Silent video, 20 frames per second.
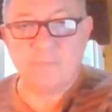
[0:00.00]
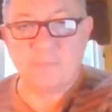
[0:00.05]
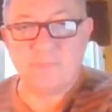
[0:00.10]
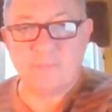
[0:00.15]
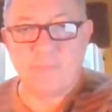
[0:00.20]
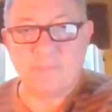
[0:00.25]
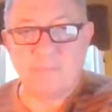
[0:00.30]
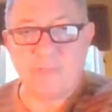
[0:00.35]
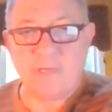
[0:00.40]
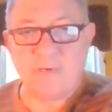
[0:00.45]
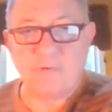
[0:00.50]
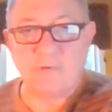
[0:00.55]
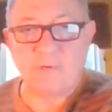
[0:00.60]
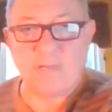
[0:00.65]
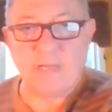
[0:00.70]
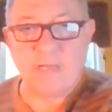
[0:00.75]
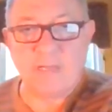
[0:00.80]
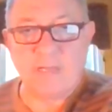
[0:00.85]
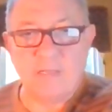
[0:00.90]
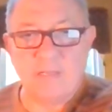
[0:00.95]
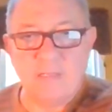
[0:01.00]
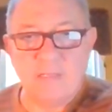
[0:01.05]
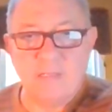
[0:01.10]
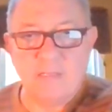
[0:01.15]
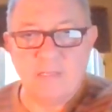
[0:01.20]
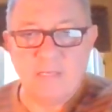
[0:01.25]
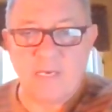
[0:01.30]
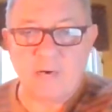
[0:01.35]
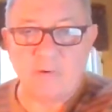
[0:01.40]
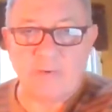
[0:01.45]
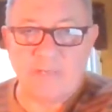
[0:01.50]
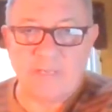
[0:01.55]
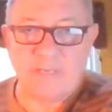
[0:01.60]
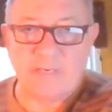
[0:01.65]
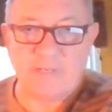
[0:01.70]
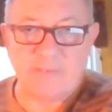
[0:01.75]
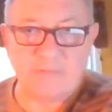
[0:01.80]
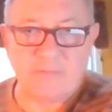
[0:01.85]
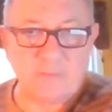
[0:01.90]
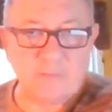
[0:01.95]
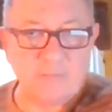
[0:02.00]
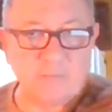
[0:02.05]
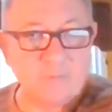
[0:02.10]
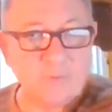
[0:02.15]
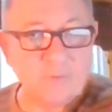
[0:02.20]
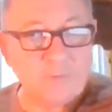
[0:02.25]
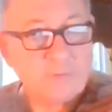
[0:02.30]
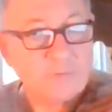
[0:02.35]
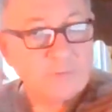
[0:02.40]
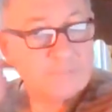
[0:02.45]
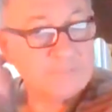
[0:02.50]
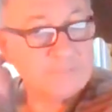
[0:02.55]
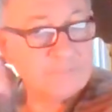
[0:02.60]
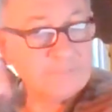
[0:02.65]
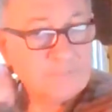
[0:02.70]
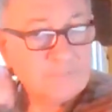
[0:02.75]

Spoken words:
accept Howard Hanna as our broker.